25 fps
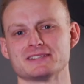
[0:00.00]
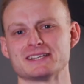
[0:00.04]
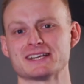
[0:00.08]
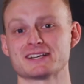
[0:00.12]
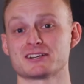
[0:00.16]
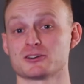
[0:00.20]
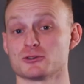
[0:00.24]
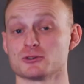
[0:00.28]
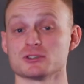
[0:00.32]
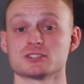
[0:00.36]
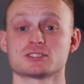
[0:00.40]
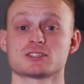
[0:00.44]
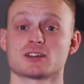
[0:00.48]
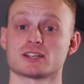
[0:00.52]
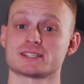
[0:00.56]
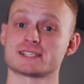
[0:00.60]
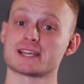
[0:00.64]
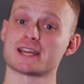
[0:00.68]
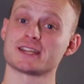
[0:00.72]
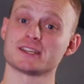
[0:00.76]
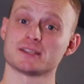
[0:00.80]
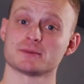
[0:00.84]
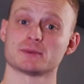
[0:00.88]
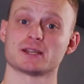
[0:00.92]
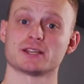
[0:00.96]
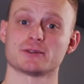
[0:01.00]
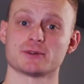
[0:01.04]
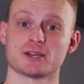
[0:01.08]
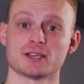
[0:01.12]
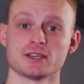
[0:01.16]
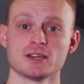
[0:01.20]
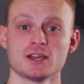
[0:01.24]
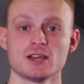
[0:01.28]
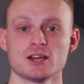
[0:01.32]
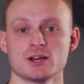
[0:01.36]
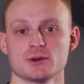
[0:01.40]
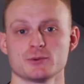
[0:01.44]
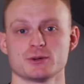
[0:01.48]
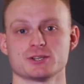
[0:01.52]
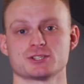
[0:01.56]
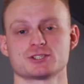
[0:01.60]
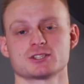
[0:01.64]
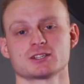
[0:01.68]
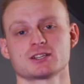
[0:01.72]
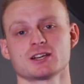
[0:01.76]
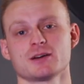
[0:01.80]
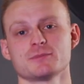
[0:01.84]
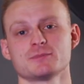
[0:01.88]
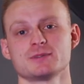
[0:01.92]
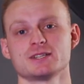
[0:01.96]
nickel and titanium anyway, which
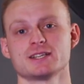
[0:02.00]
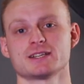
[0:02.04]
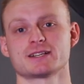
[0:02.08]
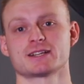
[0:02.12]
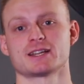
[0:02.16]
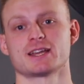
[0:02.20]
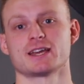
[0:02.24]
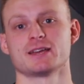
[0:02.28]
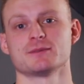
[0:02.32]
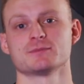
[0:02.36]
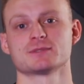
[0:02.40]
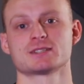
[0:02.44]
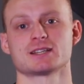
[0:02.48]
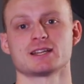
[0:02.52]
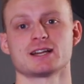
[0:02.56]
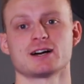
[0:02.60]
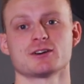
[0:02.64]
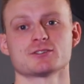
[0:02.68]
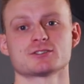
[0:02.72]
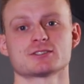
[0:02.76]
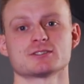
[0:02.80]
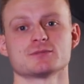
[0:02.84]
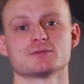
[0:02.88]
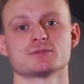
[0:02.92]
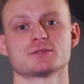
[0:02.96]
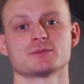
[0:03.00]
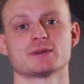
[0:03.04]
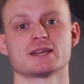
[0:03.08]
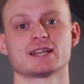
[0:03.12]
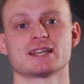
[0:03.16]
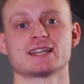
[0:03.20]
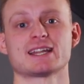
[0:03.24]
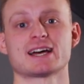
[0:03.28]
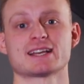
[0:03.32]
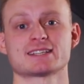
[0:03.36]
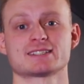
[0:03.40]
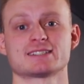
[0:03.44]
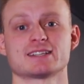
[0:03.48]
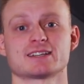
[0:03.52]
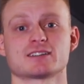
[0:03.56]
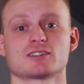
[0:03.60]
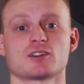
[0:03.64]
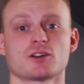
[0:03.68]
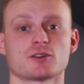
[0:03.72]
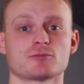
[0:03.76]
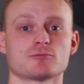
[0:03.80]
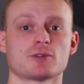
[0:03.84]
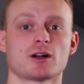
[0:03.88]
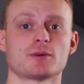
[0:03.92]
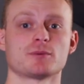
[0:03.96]
the company claims allows them to be elastic
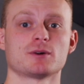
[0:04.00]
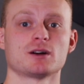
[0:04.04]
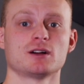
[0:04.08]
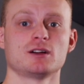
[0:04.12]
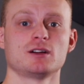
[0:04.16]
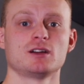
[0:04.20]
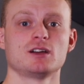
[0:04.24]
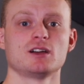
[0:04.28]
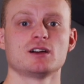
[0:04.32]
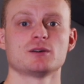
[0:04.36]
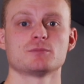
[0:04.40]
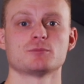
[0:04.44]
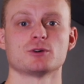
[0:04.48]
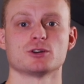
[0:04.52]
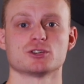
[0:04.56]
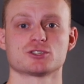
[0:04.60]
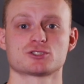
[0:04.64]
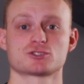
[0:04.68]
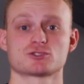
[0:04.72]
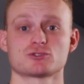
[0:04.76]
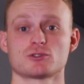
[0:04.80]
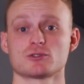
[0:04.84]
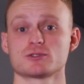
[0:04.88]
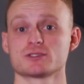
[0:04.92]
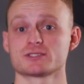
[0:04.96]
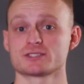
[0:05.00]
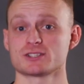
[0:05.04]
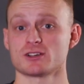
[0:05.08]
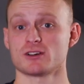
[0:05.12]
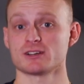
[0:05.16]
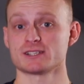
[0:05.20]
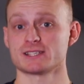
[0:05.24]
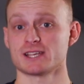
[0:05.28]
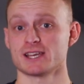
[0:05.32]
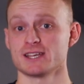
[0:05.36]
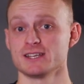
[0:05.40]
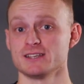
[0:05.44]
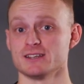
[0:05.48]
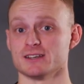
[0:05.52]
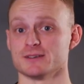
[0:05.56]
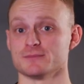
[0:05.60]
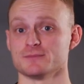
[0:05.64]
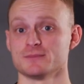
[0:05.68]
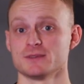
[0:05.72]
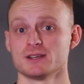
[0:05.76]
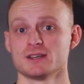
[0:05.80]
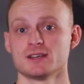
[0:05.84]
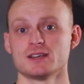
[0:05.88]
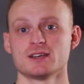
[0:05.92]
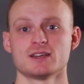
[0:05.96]
like rubber, but as strong as titanium.
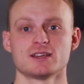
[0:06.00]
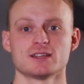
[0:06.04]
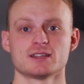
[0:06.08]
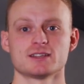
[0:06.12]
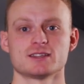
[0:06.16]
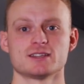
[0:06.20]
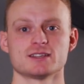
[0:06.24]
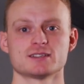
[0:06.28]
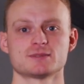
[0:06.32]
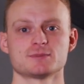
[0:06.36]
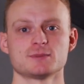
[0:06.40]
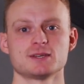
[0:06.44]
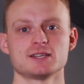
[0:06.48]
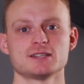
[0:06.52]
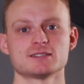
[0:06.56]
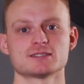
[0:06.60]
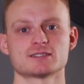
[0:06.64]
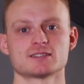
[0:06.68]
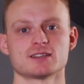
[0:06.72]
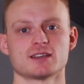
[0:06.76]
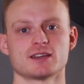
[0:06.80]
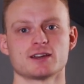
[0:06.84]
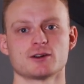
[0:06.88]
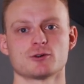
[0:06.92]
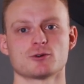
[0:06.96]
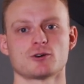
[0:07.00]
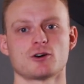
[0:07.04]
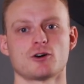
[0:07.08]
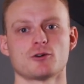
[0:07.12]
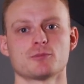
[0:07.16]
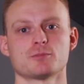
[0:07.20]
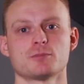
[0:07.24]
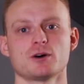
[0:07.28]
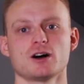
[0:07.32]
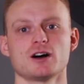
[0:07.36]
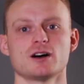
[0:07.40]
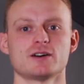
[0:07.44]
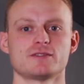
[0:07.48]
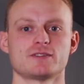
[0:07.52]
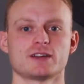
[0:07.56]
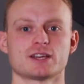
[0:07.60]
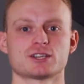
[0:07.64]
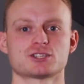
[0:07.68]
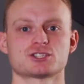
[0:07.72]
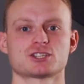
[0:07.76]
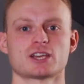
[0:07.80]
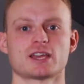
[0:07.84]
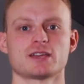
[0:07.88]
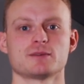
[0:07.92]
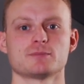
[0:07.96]
This means that it will hold perfect
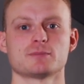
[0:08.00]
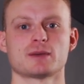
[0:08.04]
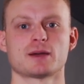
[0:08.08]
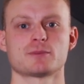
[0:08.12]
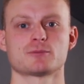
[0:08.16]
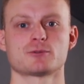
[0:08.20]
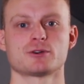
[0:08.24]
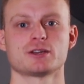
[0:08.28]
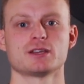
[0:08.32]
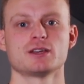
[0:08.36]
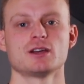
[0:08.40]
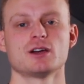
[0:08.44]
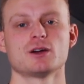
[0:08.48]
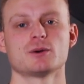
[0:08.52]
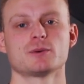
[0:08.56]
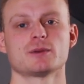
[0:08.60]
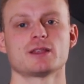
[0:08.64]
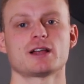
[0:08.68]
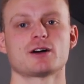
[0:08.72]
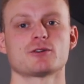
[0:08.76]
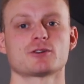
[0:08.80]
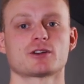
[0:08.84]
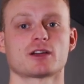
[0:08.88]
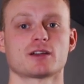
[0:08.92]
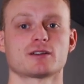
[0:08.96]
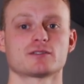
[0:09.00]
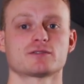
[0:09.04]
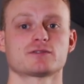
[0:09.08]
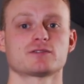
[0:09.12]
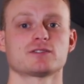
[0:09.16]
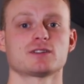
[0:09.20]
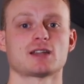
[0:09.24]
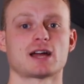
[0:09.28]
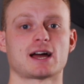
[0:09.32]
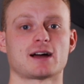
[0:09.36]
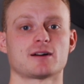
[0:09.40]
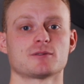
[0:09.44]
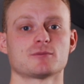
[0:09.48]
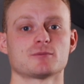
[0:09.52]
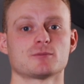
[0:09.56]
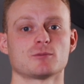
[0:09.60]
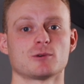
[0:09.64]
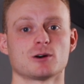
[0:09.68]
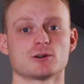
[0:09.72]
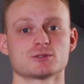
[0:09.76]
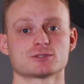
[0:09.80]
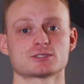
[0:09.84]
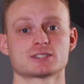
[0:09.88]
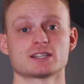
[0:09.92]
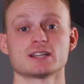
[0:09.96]
shape memory without going flat,
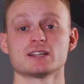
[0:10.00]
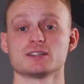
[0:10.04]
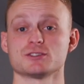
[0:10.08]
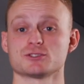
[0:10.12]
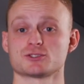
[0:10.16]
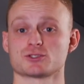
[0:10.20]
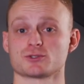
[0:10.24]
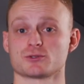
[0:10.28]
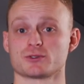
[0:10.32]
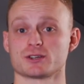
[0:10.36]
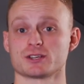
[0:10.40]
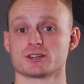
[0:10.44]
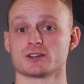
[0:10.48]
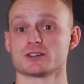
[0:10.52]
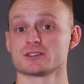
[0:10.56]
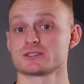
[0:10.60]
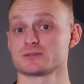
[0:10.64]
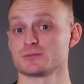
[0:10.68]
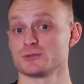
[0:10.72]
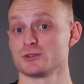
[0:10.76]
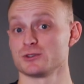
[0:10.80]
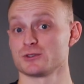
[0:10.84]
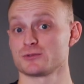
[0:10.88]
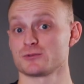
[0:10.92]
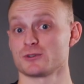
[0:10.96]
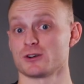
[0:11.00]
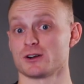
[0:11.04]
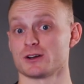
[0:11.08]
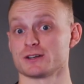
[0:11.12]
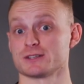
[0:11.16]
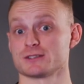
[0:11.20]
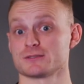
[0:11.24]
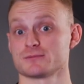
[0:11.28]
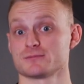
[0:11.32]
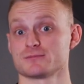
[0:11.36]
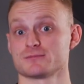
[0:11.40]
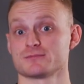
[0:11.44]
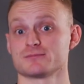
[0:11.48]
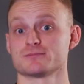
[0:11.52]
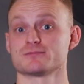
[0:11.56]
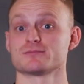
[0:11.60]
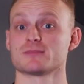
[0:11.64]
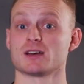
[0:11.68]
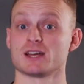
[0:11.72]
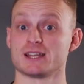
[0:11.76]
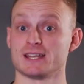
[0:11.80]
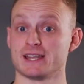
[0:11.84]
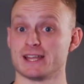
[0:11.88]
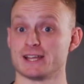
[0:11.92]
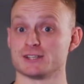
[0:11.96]
while still ensuring a smooth ride,
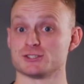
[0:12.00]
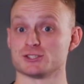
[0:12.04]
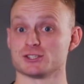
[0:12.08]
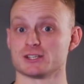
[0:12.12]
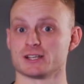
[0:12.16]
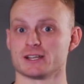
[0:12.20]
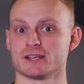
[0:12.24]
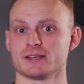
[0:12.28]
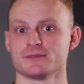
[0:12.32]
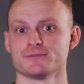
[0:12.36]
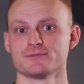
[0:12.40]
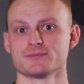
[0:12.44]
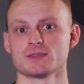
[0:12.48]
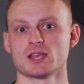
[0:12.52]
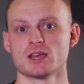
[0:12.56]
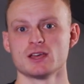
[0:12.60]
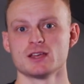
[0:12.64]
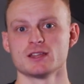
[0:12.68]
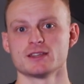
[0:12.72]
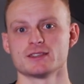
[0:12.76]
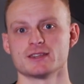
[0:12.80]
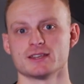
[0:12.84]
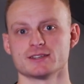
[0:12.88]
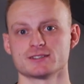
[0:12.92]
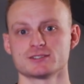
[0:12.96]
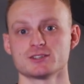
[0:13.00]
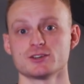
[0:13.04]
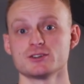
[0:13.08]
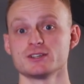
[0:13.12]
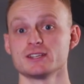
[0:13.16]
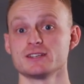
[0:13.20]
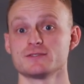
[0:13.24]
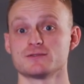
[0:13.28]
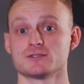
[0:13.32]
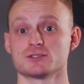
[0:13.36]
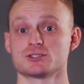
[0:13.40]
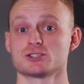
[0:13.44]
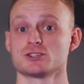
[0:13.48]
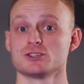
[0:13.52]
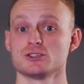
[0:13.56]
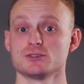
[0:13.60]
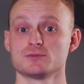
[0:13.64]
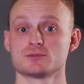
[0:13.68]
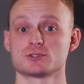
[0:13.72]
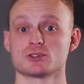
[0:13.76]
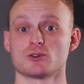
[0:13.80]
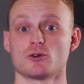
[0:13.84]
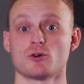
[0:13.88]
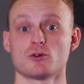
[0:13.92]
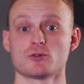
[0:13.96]
allegedly. There's no need for
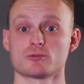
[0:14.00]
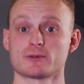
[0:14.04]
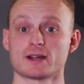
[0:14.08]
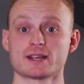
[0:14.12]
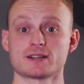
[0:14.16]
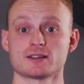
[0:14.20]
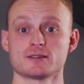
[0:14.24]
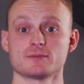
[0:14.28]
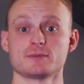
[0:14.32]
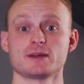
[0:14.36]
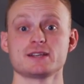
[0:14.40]
tubes or regular